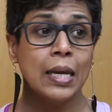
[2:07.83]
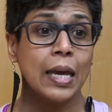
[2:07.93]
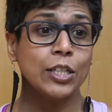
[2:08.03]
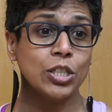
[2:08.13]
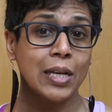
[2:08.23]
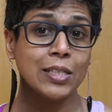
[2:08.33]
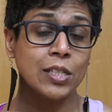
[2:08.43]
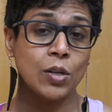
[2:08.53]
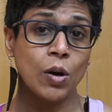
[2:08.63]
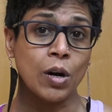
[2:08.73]
and
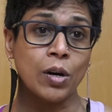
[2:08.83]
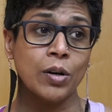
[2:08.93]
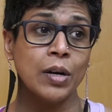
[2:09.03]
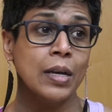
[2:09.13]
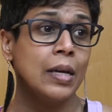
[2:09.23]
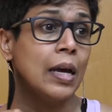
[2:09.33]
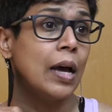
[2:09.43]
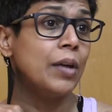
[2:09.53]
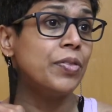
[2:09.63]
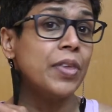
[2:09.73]
chances are
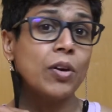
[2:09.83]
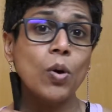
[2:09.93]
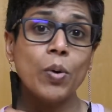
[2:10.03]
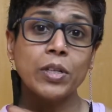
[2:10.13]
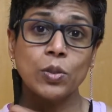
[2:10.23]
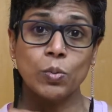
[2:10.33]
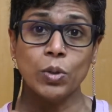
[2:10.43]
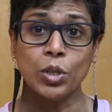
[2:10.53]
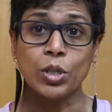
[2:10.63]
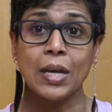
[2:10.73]
they're going to
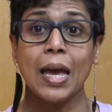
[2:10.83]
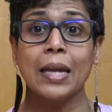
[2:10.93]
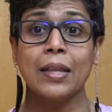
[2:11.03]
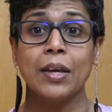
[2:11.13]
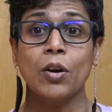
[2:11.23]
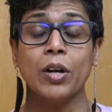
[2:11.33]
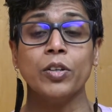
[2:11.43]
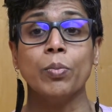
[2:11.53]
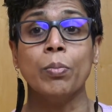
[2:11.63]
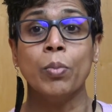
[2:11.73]
work and they are
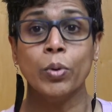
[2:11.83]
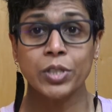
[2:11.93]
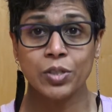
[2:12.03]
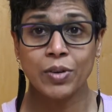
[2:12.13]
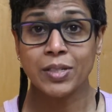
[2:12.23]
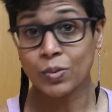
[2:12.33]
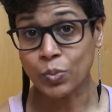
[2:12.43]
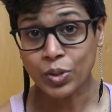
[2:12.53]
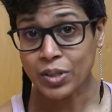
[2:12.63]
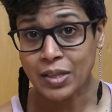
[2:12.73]
under more stress at
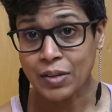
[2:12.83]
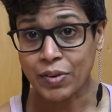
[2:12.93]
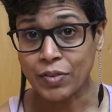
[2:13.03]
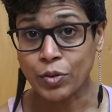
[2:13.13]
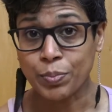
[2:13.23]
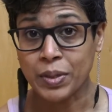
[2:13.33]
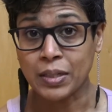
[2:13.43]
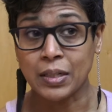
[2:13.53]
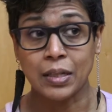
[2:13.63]
work than they've ever been